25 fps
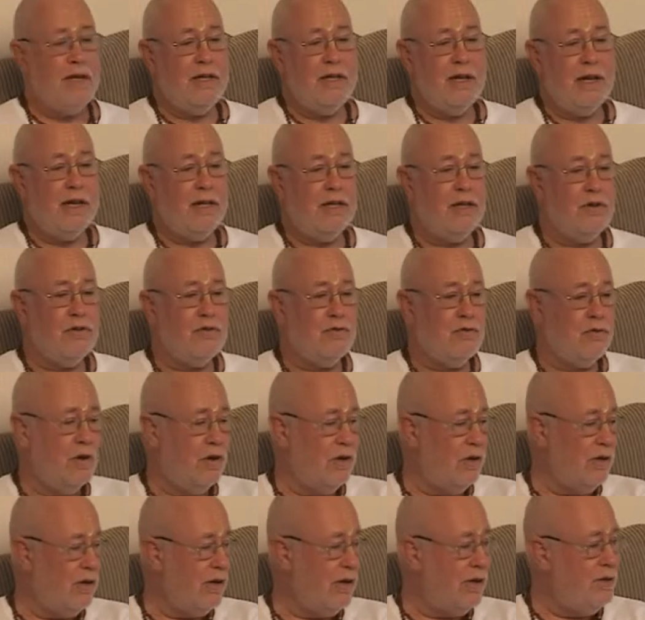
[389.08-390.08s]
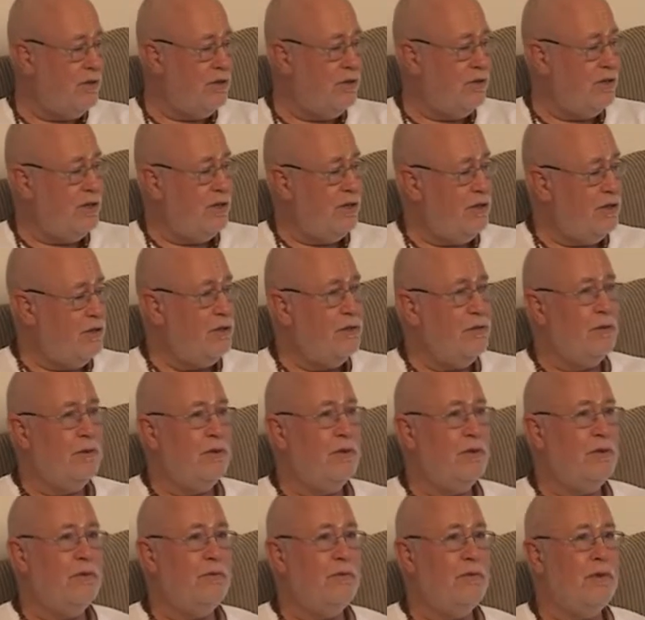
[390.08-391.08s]
they take their trunk and just hit you
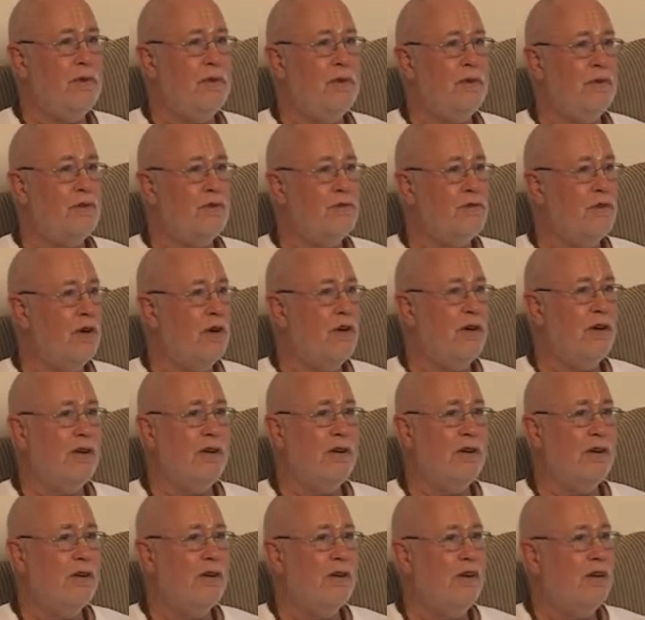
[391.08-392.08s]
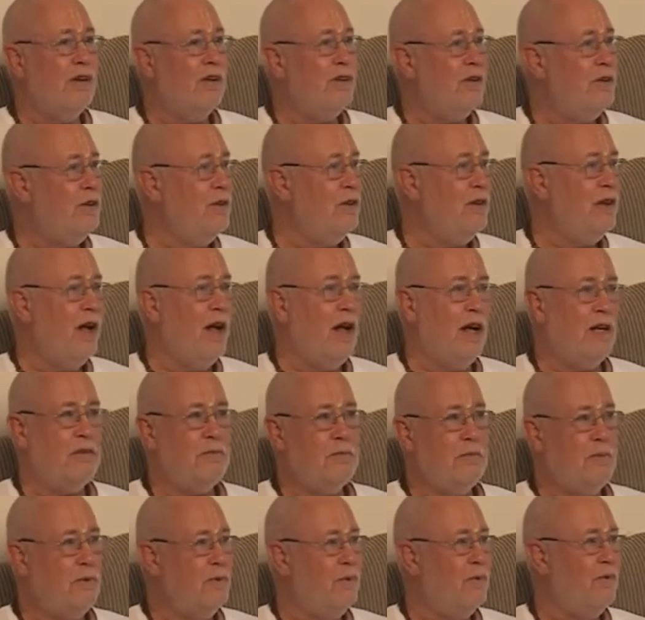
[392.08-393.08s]
with their trunk, you're in the
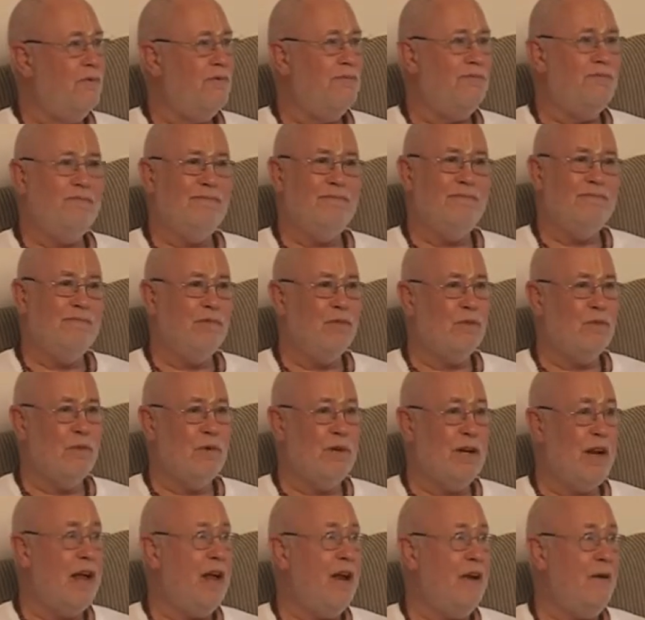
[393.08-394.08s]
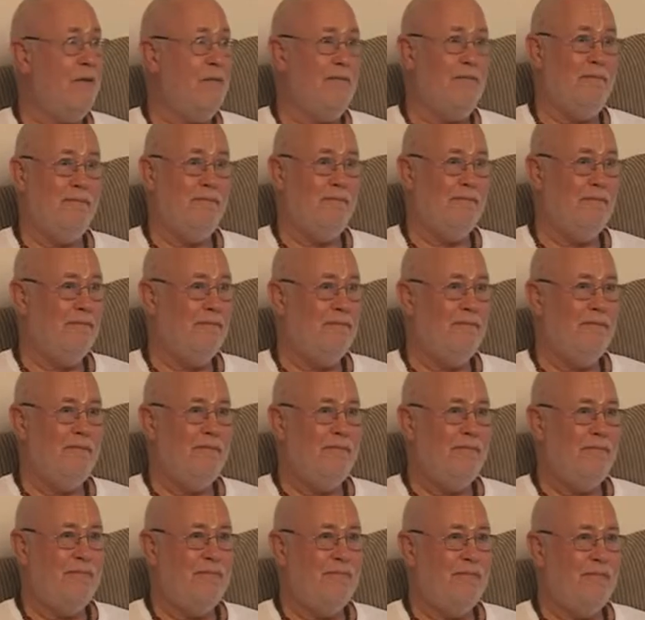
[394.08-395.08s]
hospital or dead.
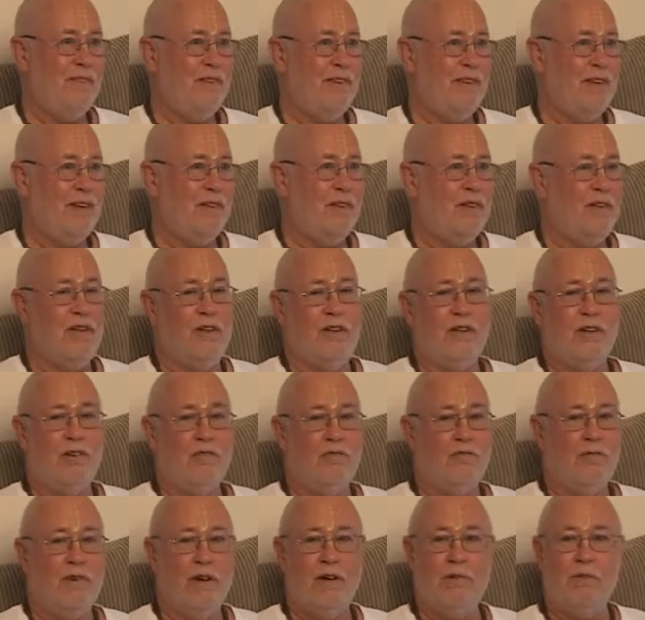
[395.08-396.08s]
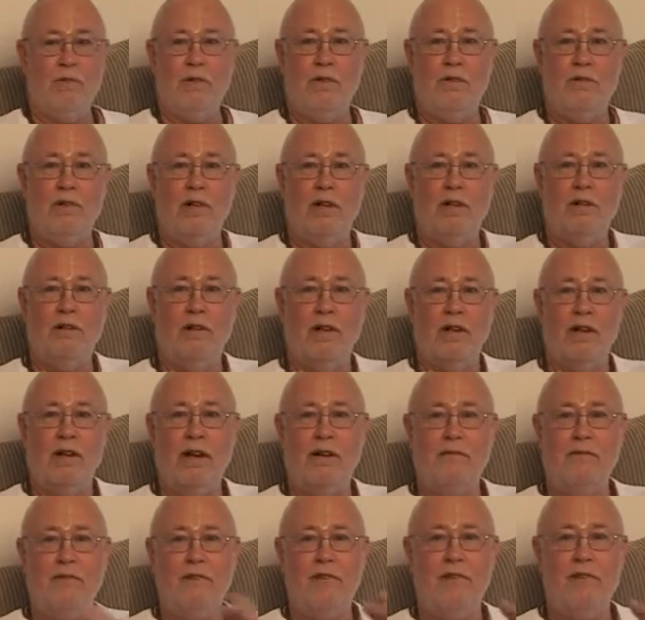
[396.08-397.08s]
I mean, they're incredibly strong. All they
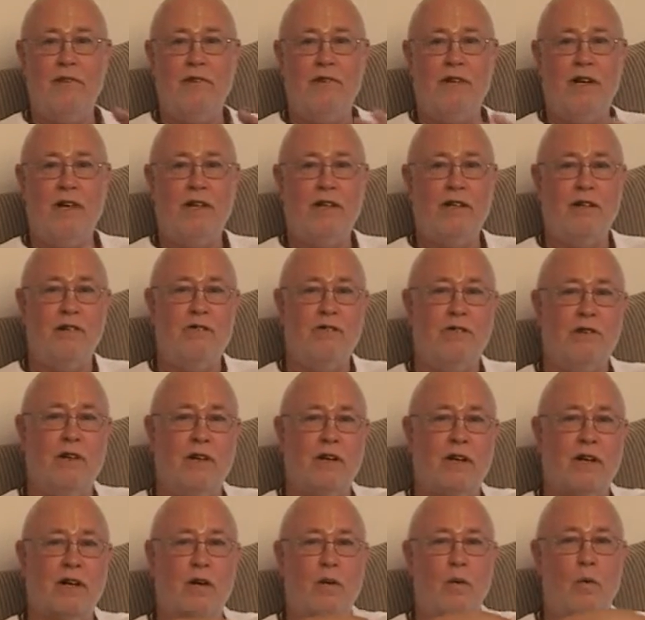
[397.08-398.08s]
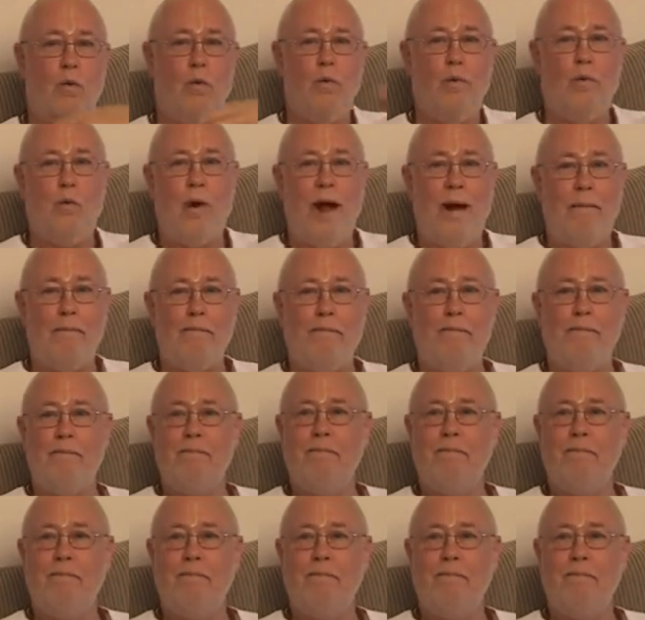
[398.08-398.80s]
have to do is take their trunk and go whack.